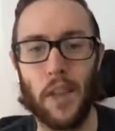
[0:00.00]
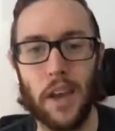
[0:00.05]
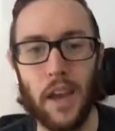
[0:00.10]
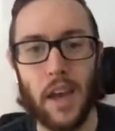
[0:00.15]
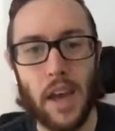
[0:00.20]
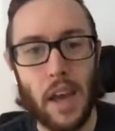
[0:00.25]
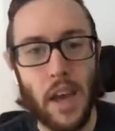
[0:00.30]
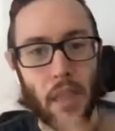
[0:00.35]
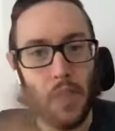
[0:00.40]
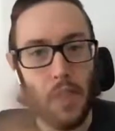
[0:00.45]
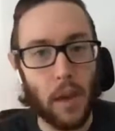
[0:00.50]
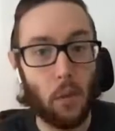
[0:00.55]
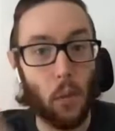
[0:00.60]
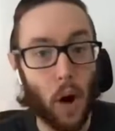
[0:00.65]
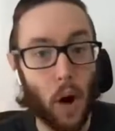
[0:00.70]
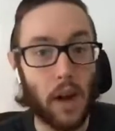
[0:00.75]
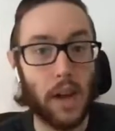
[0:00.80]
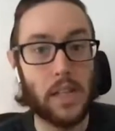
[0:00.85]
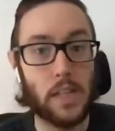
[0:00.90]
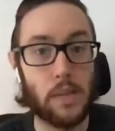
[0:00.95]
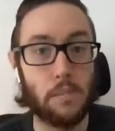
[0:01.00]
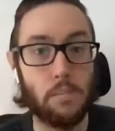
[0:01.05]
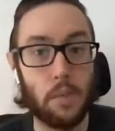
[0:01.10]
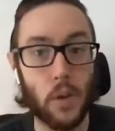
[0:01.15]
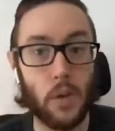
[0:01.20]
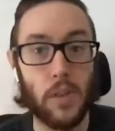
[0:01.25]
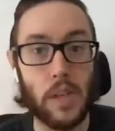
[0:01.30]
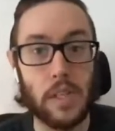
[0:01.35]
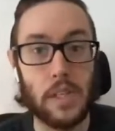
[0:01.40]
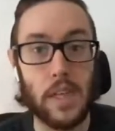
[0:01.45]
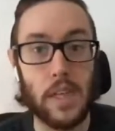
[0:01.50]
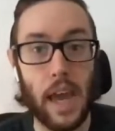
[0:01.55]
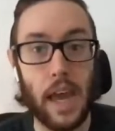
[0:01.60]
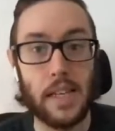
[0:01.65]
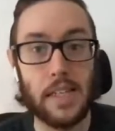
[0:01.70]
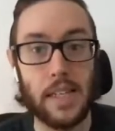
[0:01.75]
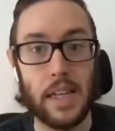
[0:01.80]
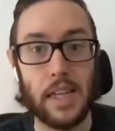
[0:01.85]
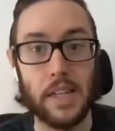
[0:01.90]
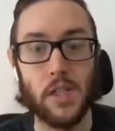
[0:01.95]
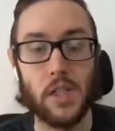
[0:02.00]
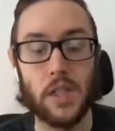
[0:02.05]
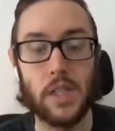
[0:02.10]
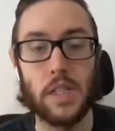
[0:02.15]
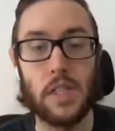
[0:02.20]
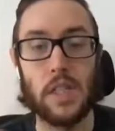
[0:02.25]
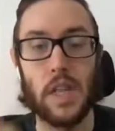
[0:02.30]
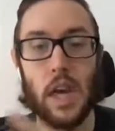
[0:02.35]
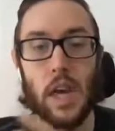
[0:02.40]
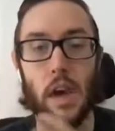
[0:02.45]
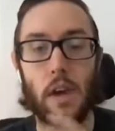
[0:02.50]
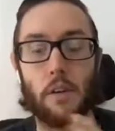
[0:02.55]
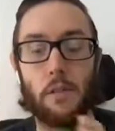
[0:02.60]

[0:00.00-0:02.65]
that they wanted to build these gas stations